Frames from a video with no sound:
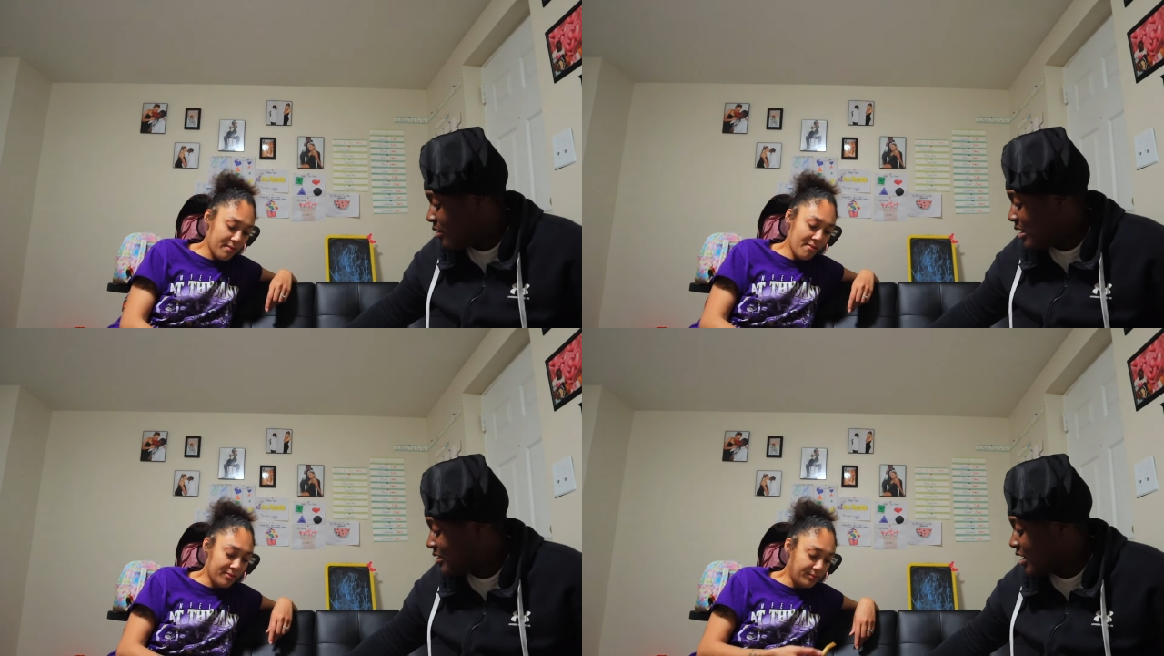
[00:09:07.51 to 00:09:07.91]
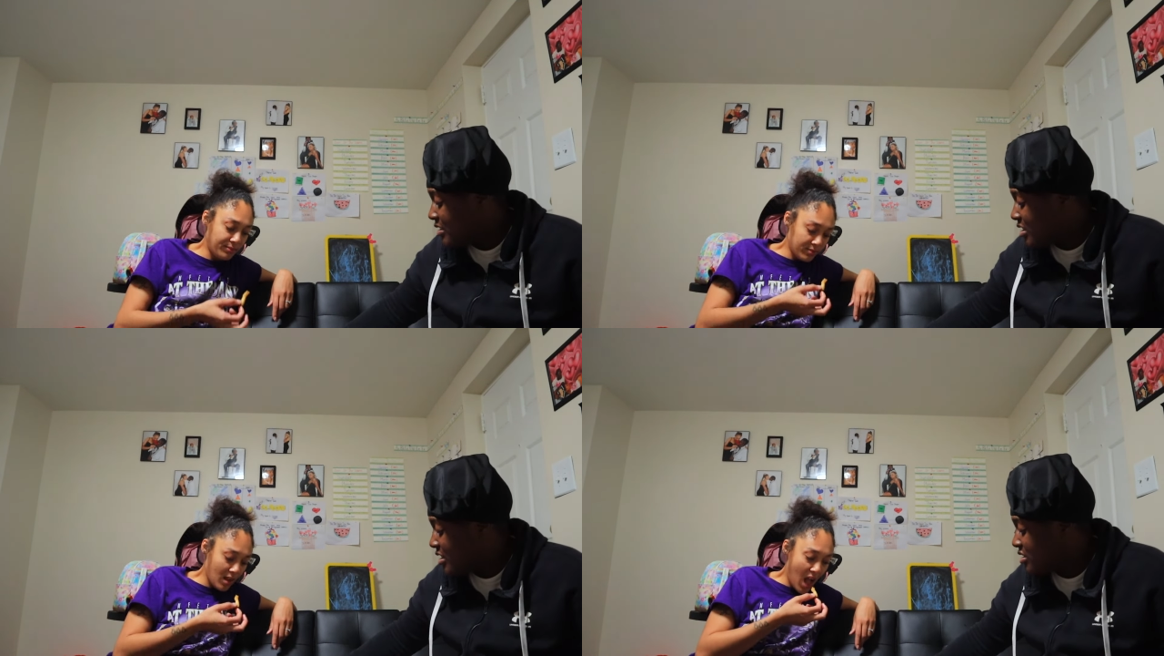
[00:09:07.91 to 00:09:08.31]
Speaker 1: Let's get
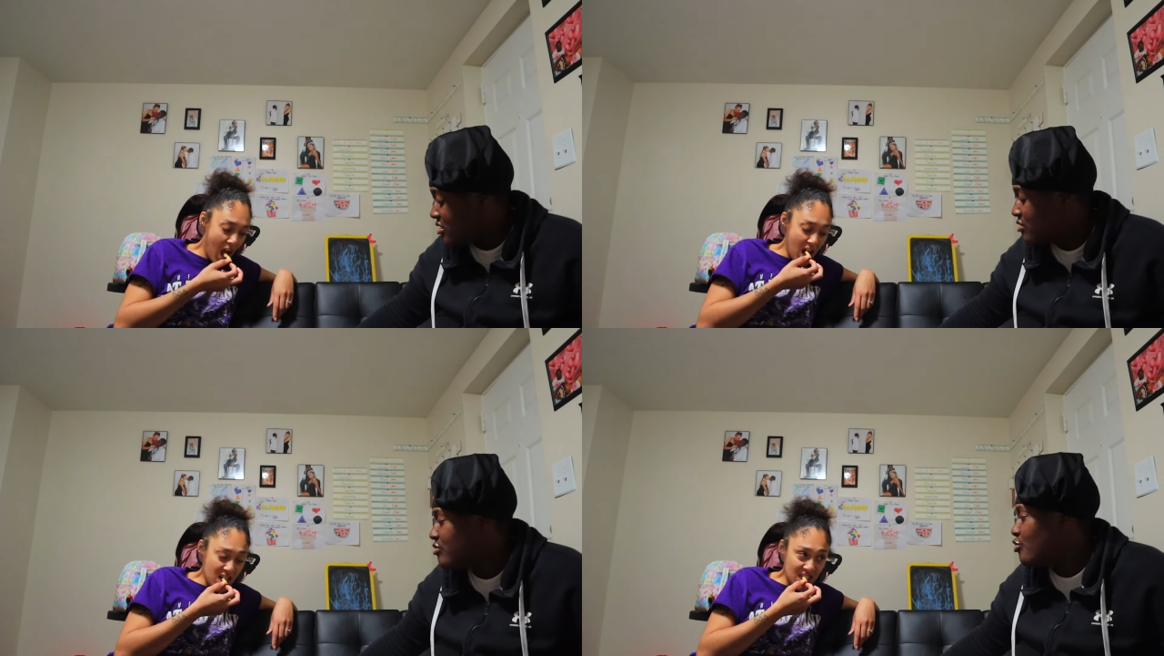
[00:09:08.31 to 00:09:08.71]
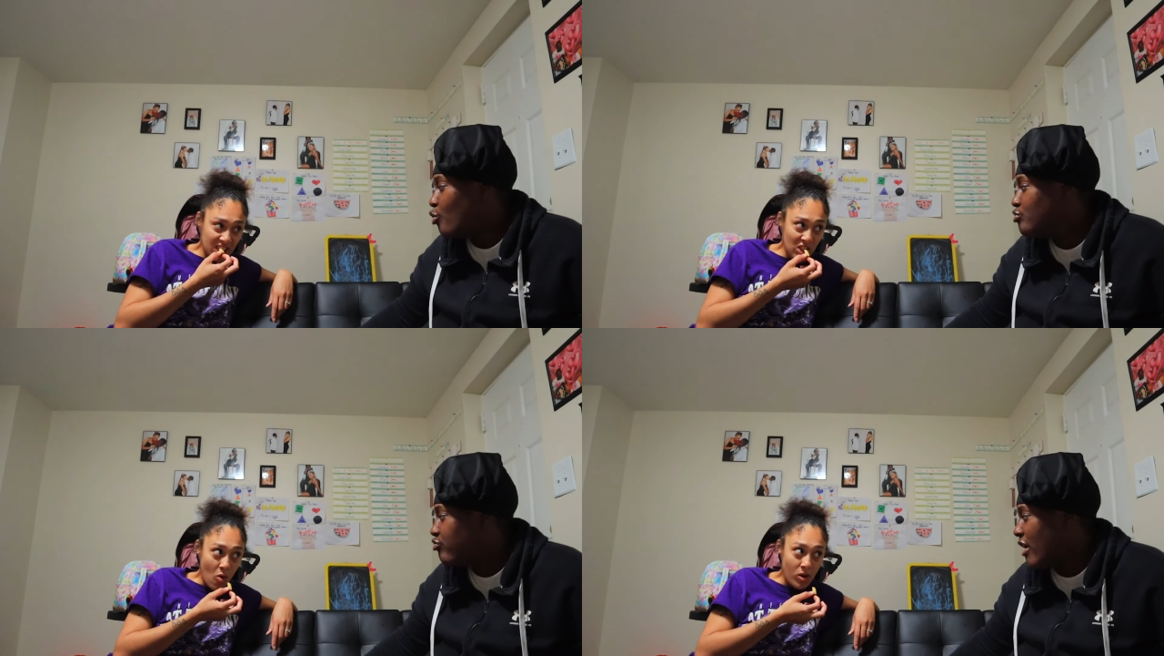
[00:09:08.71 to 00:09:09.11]
into this.
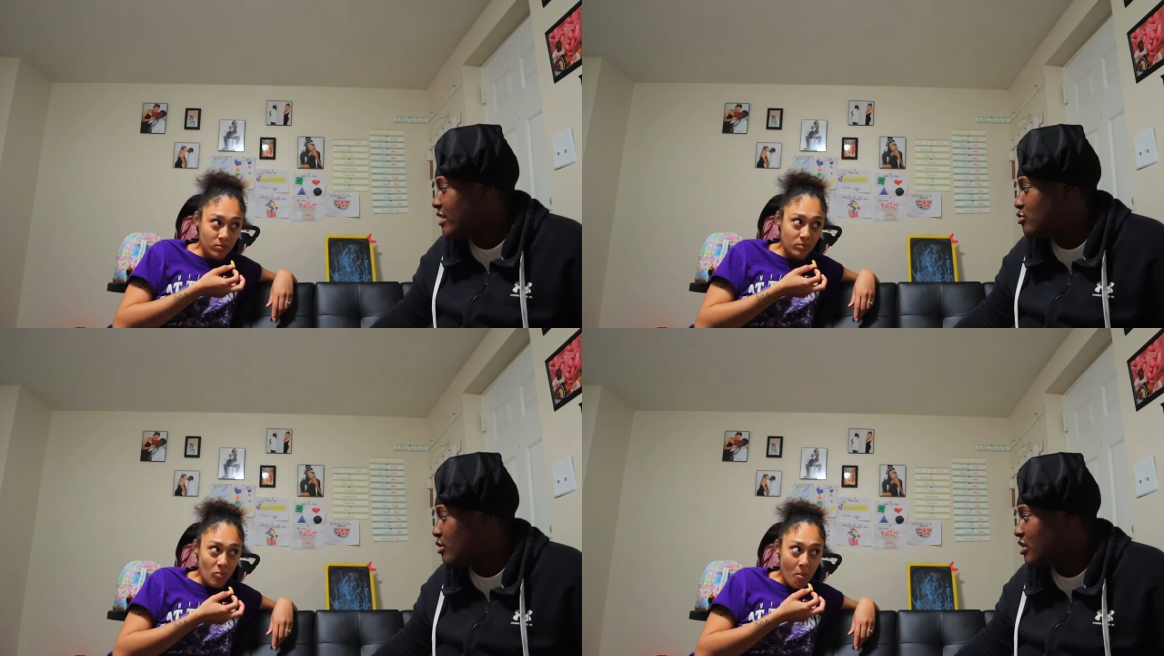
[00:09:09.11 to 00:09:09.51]
No ranch with